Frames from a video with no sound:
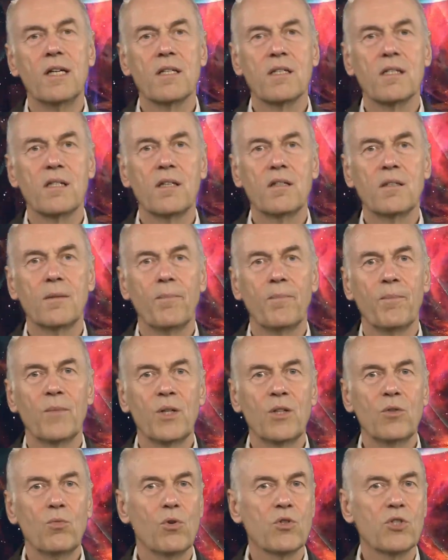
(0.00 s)
said
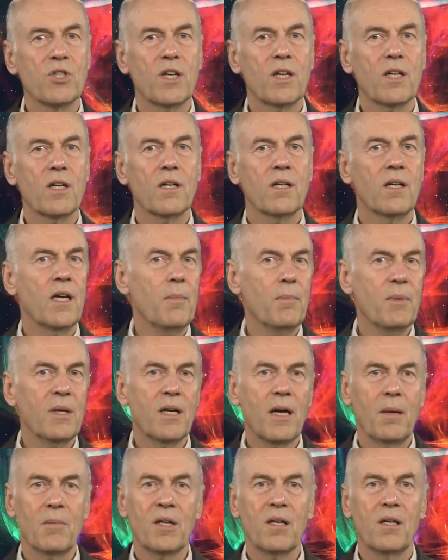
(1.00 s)
it was a happy
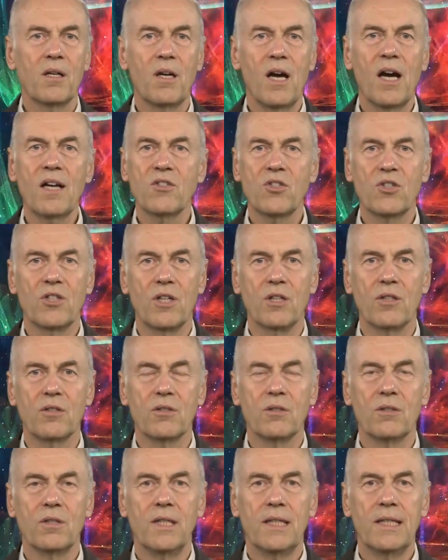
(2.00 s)
chemical accident.